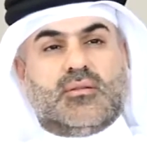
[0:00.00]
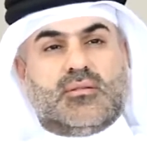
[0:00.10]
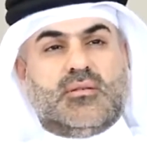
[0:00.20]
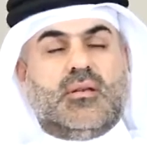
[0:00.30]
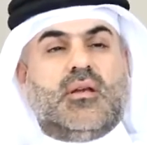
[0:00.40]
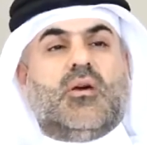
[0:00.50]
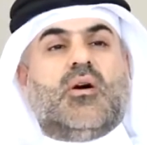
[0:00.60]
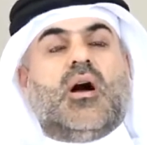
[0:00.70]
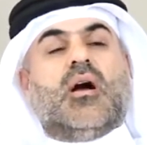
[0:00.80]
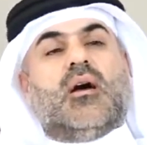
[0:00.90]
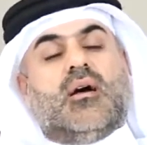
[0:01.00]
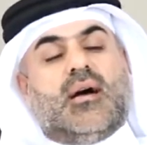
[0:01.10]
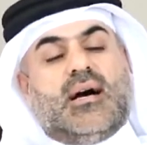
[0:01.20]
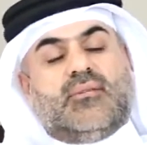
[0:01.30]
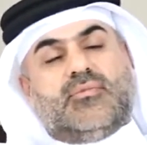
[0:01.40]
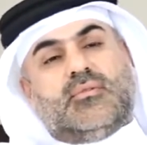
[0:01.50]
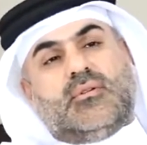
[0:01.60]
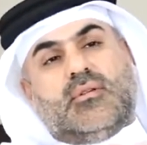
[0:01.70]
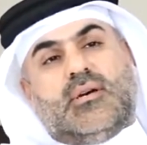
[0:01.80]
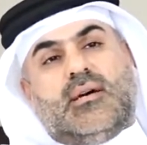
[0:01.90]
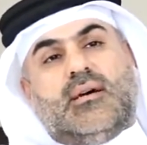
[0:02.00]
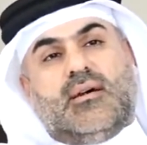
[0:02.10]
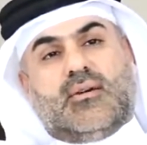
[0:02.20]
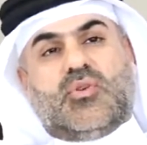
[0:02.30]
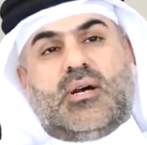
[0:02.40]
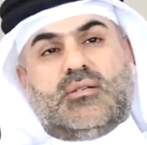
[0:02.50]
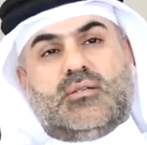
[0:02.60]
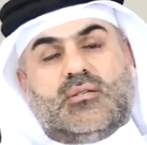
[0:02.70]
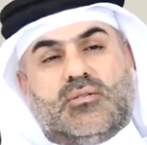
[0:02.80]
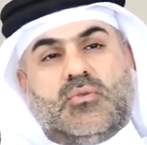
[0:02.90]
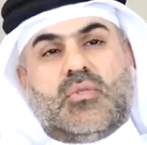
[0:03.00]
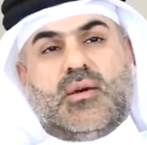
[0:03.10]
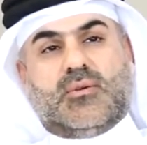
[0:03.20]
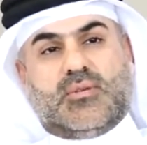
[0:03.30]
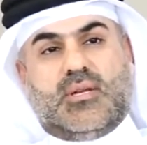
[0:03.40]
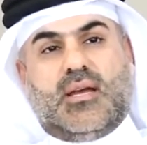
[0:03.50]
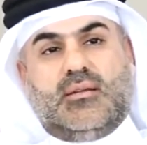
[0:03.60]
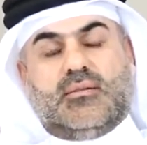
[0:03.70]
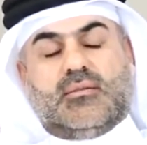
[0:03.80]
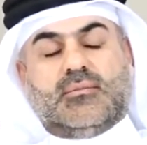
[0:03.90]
See, after the crisis, 2008.